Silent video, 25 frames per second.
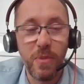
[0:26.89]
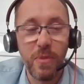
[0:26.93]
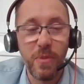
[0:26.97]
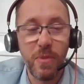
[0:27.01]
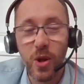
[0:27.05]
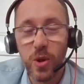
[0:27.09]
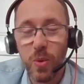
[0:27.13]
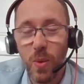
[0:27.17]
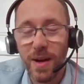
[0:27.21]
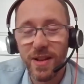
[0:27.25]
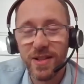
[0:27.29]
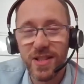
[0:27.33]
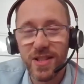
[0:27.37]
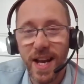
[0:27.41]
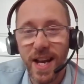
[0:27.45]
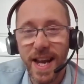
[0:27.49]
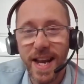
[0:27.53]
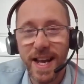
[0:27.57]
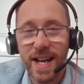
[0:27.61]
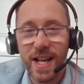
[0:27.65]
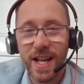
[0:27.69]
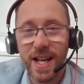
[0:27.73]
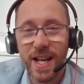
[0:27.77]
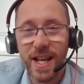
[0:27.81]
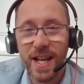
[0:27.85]
Both well
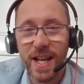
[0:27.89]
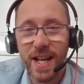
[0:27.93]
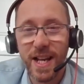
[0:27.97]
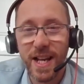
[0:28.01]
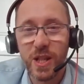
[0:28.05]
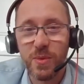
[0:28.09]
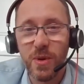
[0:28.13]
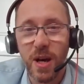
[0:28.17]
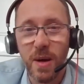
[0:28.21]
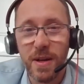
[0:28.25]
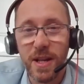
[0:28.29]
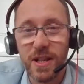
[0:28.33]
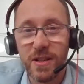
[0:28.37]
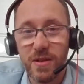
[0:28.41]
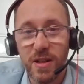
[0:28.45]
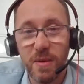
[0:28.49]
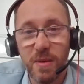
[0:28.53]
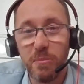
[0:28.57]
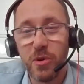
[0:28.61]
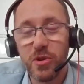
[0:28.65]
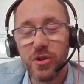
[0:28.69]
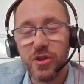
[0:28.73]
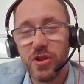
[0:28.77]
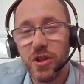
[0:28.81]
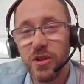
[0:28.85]
taken as well. It
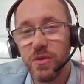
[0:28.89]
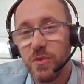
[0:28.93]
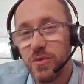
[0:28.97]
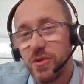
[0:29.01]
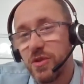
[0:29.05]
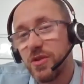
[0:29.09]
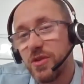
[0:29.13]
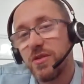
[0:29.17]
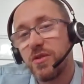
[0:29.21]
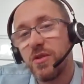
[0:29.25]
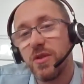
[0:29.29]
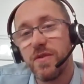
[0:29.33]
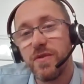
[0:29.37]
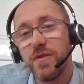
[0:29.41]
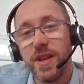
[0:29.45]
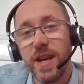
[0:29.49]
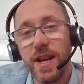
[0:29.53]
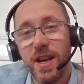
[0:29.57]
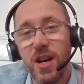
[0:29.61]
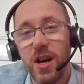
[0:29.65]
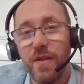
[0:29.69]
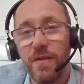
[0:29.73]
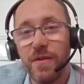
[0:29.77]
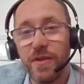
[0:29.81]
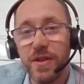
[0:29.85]
must do good for their
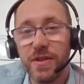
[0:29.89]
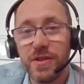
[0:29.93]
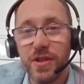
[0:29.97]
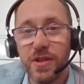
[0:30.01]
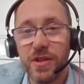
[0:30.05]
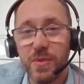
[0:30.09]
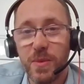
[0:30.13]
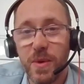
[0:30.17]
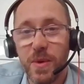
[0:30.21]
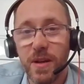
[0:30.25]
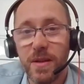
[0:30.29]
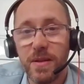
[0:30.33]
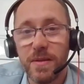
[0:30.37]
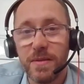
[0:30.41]
confidence as well.